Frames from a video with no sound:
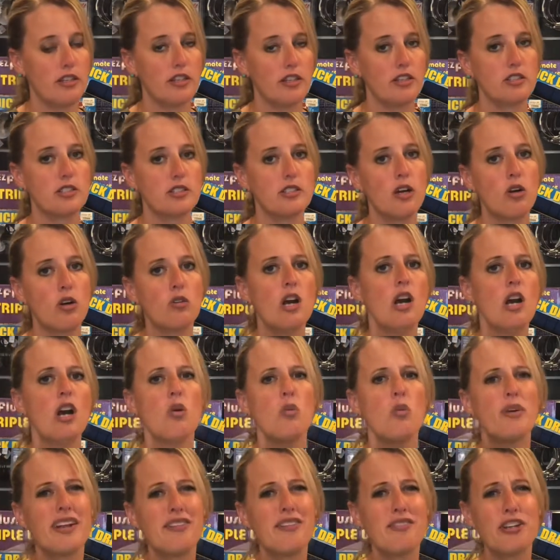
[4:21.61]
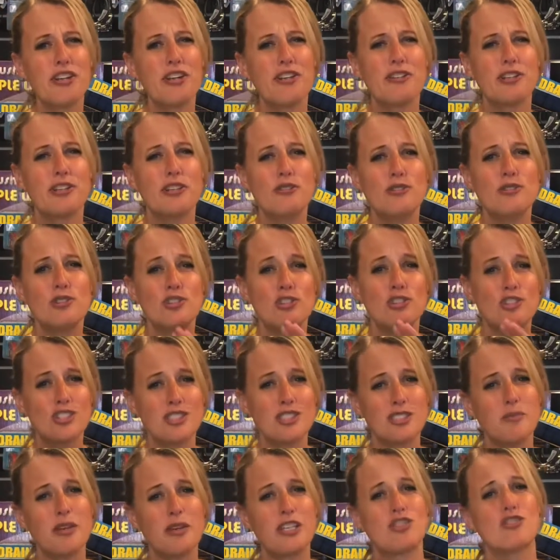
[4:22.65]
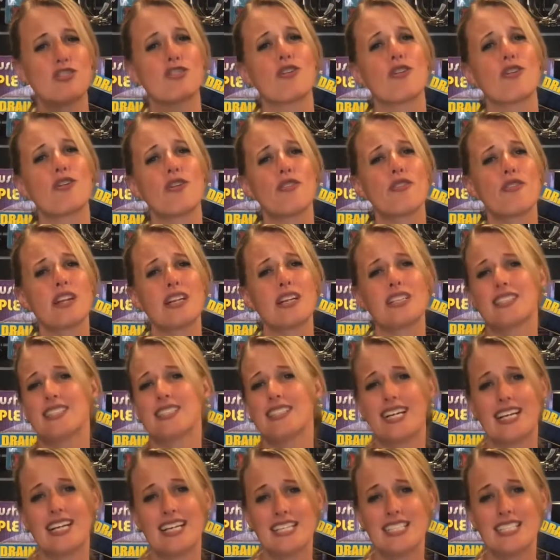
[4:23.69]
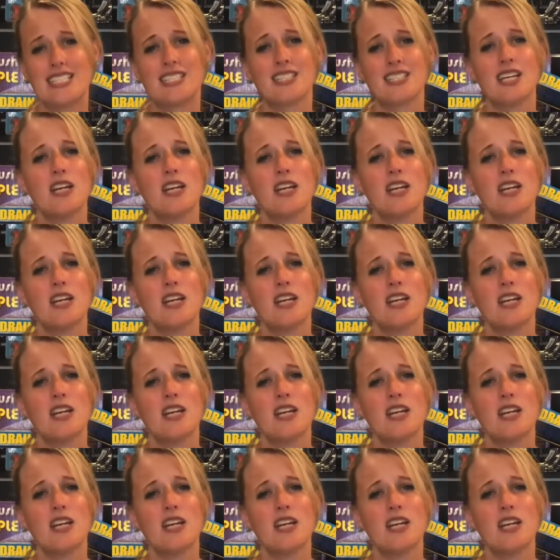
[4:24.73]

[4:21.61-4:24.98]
So whatever you use, just make sure that it's nice